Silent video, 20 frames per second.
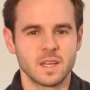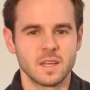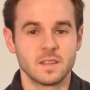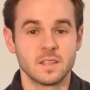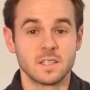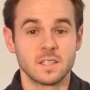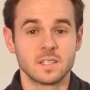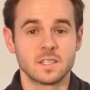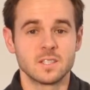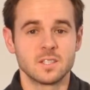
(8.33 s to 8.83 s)

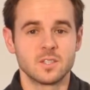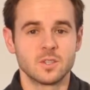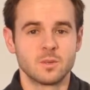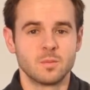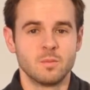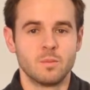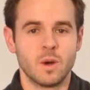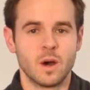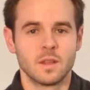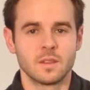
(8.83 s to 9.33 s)
and this is your
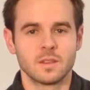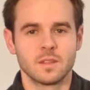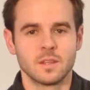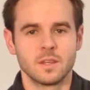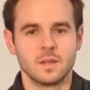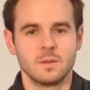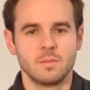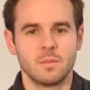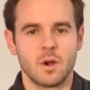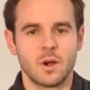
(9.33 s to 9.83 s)

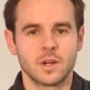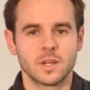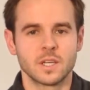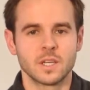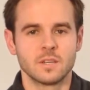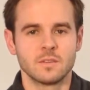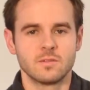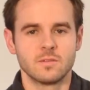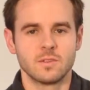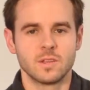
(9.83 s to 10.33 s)
monthly
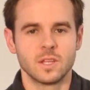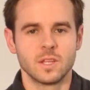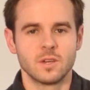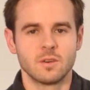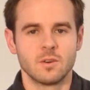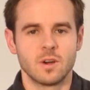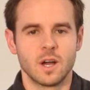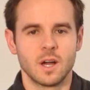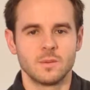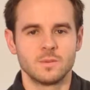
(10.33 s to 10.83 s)
market
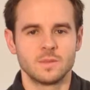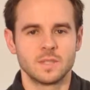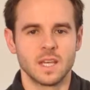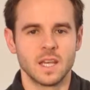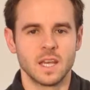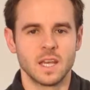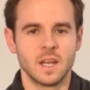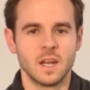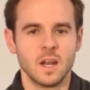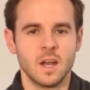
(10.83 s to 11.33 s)
video
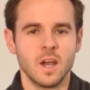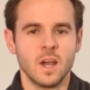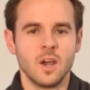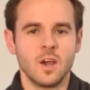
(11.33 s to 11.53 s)
update